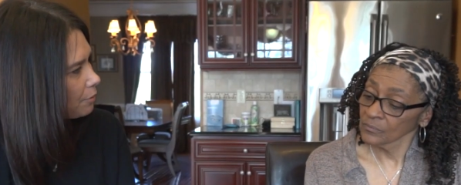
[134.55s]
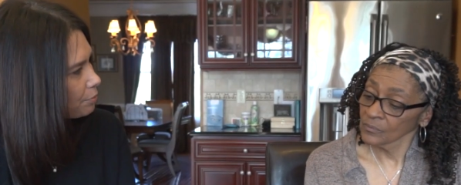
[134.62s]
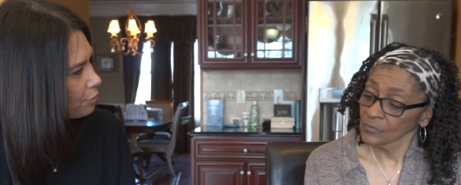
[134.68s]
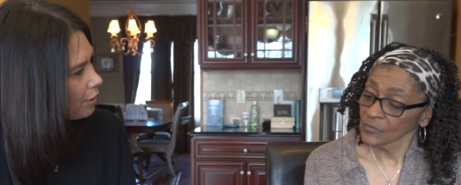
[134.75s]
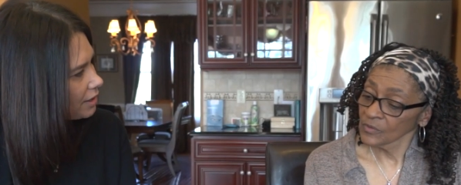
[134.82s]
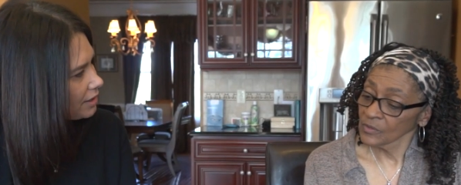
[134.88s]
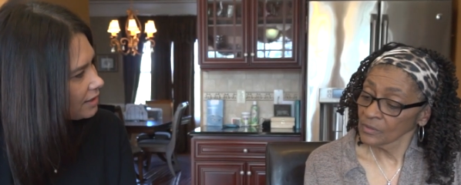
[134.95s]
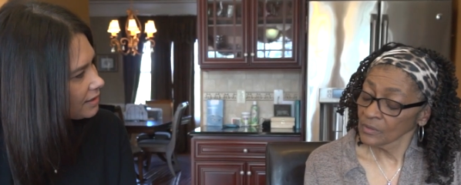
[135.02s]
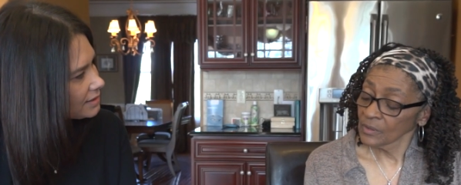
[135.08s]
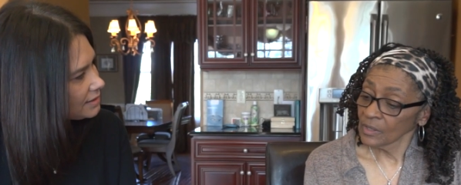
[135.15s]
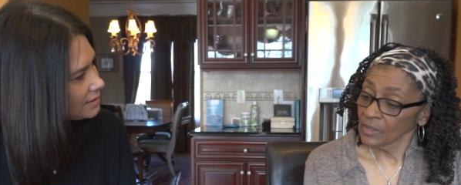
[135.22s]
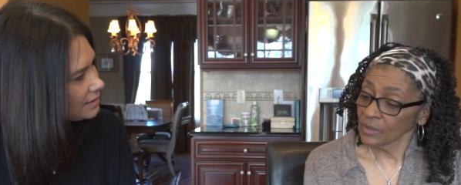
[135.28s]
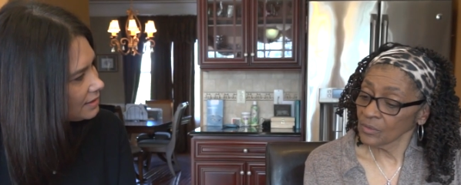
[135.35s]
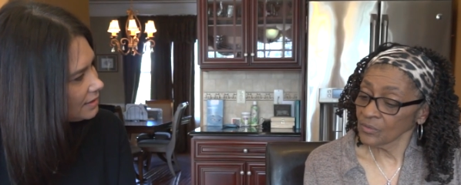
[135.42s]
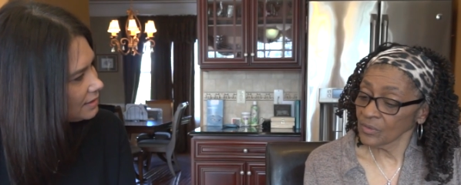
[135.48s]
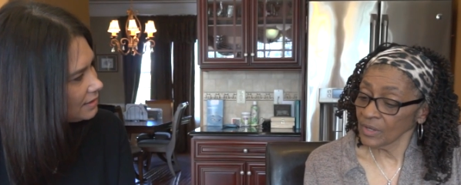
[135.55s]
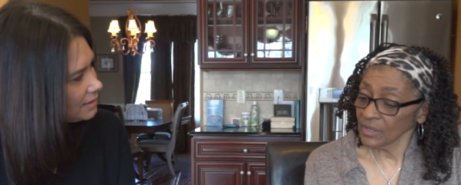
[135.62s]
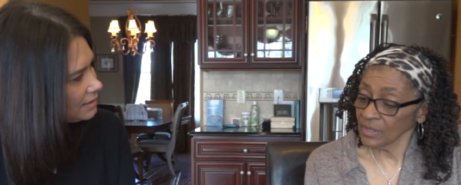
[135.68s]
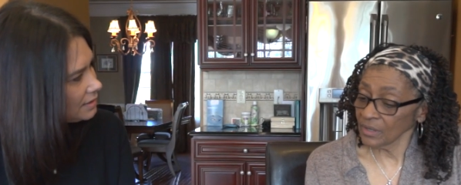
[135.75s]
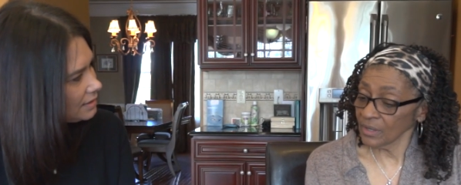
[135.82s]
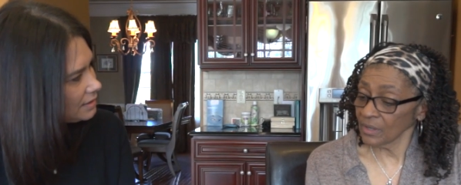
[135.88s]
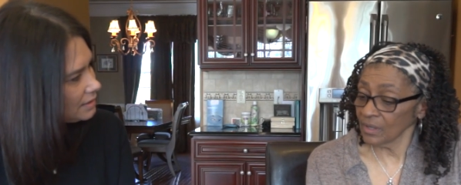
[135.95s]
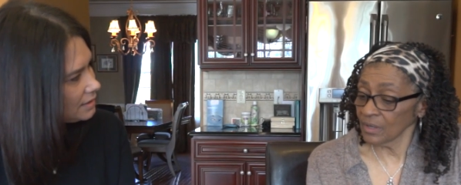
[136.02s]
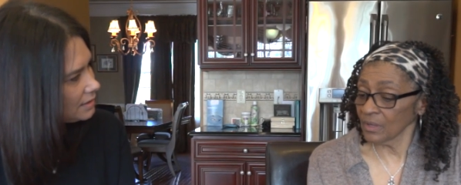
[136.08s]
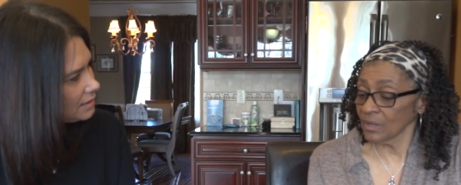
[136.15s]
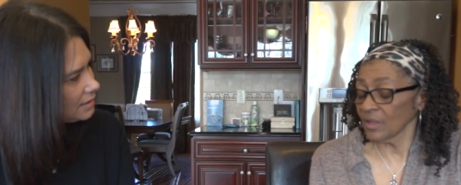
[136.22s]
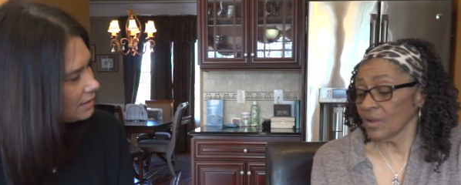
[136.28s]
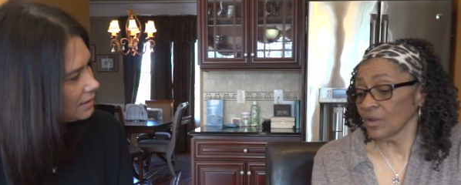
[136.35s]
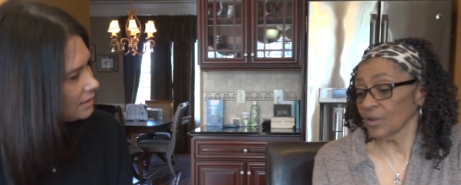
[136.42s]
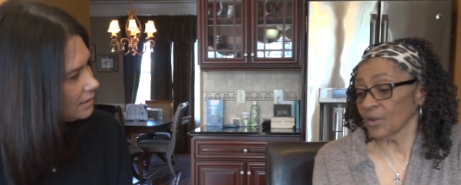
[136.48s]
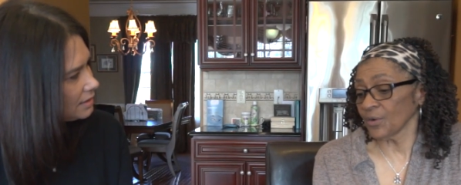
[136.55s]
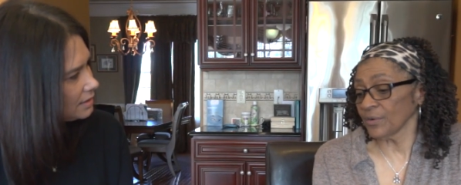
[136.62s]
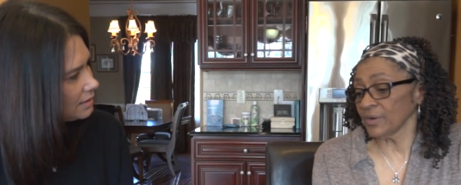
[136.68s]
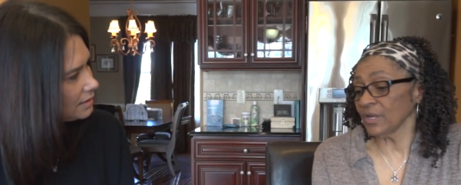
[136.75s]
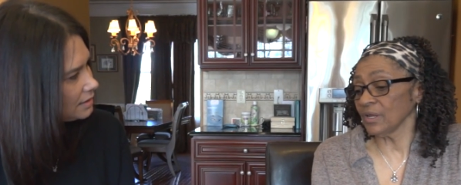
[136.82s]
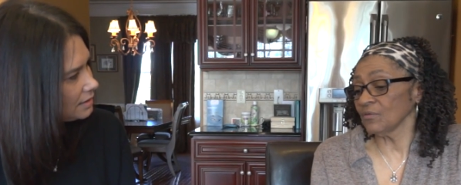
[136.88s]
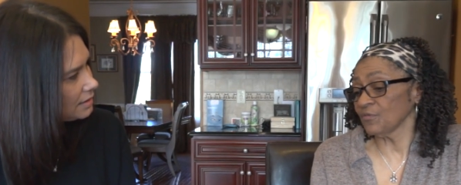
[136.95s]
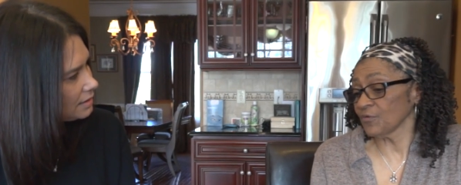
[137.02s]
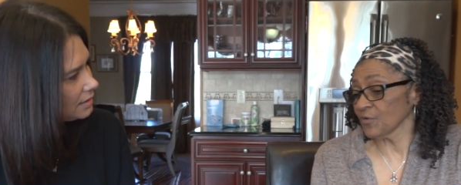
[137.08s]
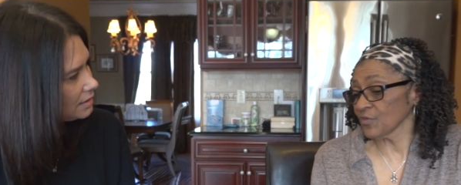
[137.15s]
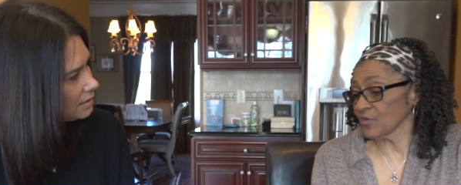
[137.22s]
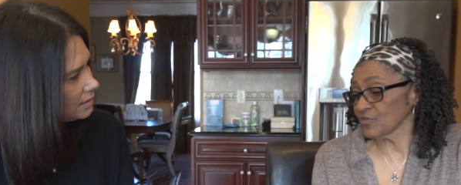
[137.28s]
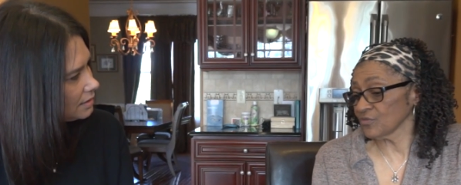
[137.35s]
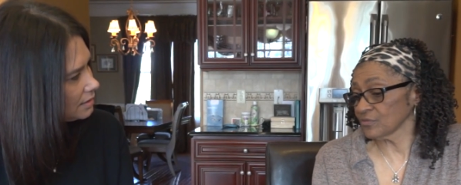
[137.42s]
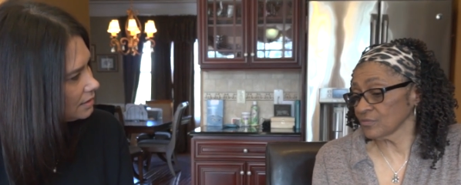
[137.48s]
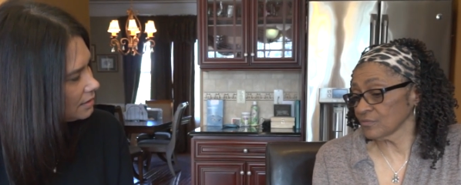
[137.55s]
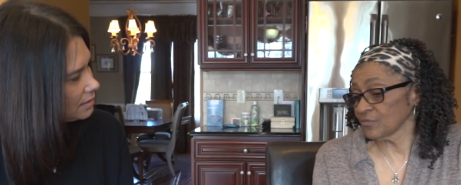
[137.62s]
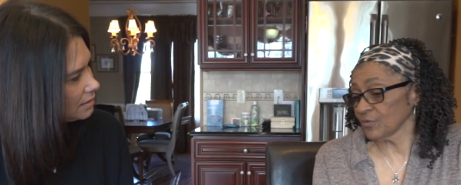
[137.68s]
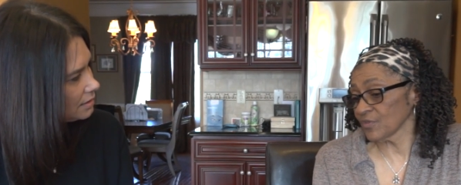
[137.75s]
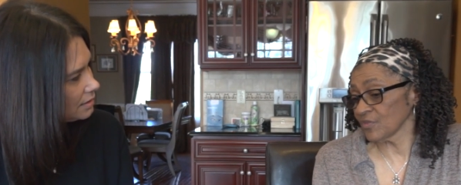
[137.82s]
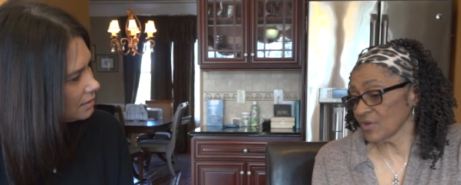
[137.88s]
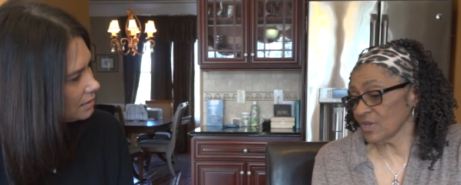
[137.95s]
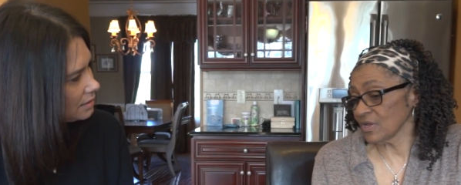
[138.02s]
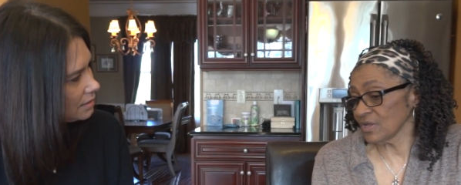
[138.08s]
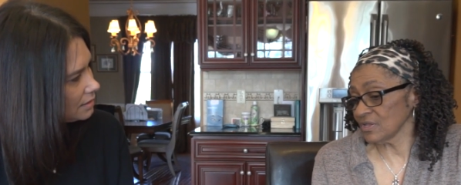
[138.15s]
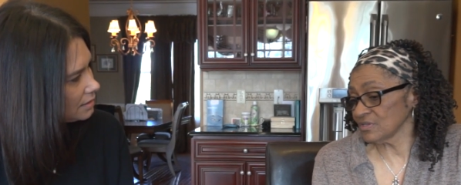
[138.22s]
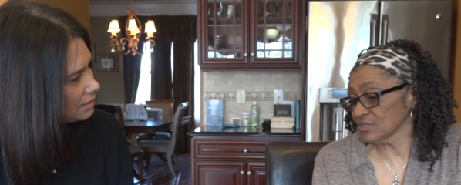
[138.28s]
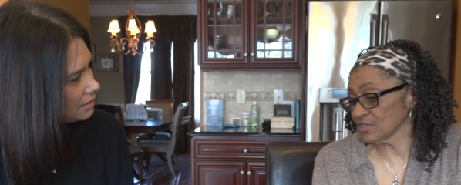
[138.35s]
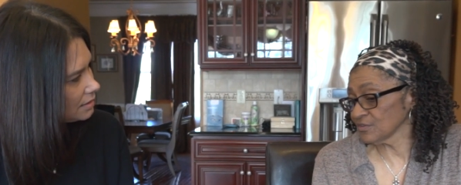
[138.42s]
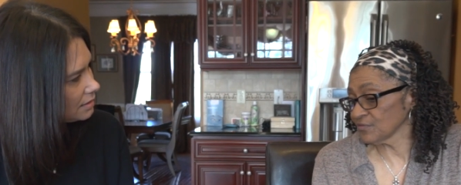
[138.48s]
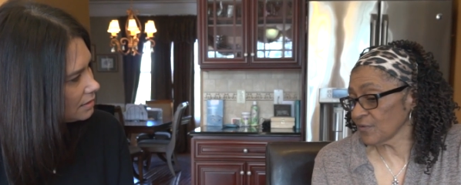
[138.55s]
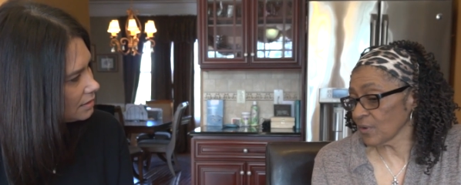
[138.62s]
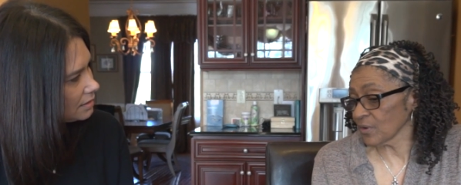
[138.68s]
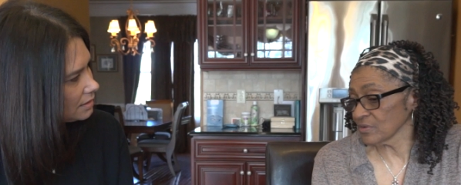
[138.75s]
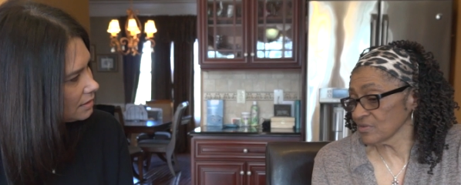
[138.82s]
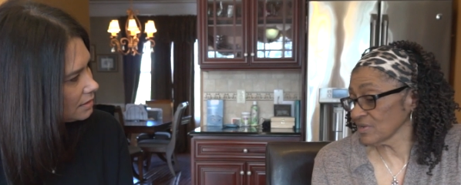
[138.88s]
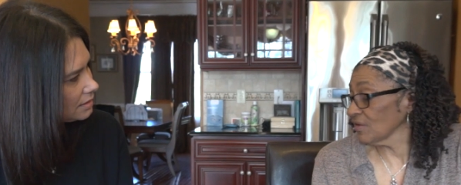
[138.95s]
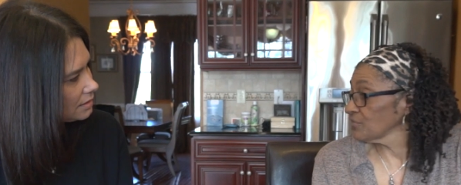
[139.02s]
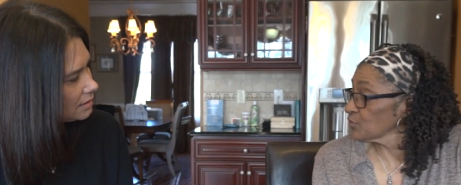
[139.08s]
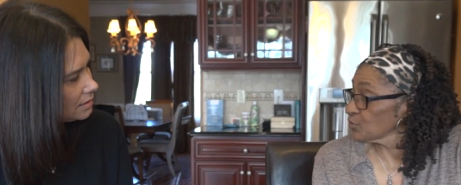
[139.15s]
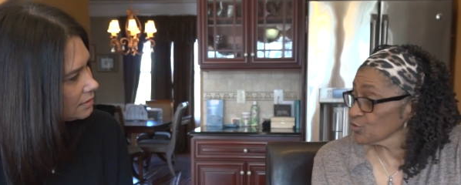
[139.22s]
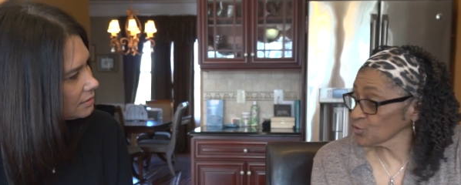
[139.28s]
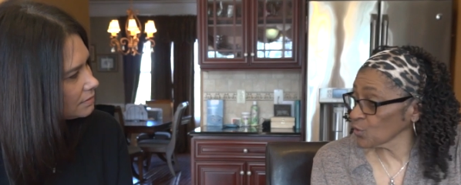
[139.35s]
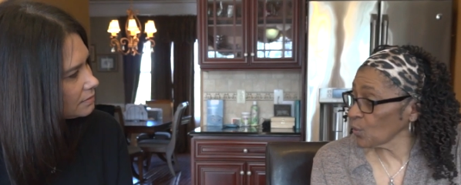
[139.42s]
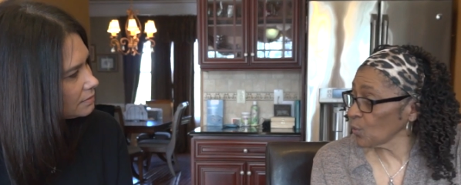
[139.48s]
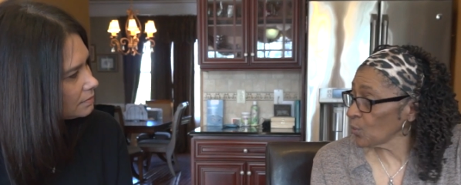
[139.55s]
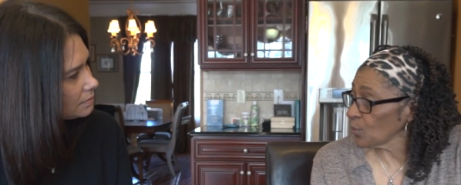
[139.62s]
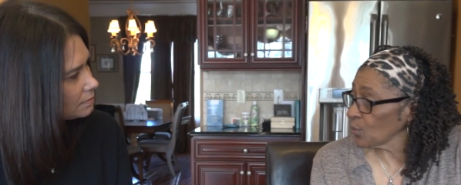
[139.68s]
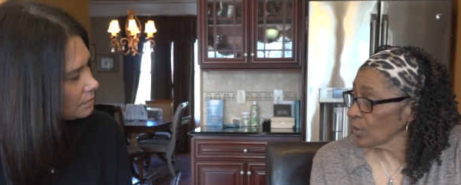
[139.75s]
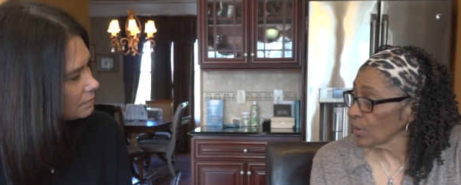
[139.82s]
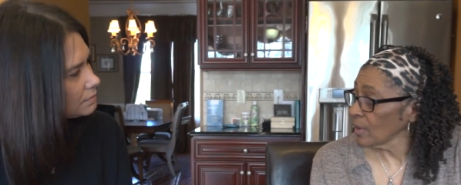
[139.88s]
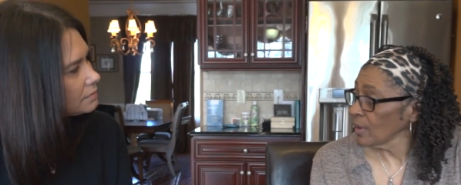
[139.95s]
Speaker 1: our product?
Speaker 2: Okay, uh, learning for the for the kids as far as after school